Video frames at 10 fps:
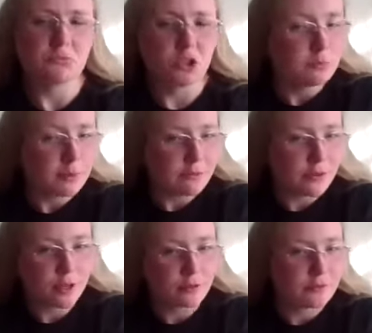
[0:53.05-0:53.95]
You may have
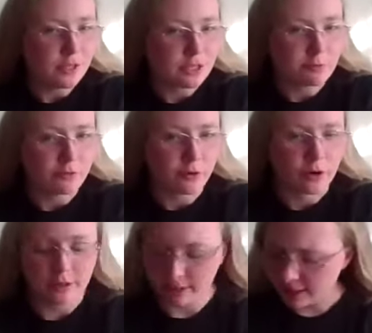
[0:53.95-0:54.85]
heard of yeast
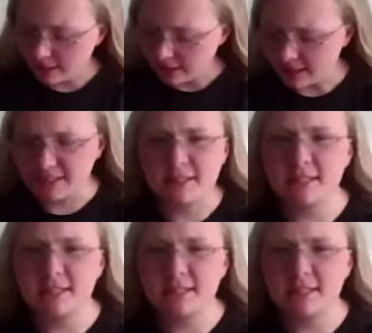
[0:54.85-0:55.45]
before. It's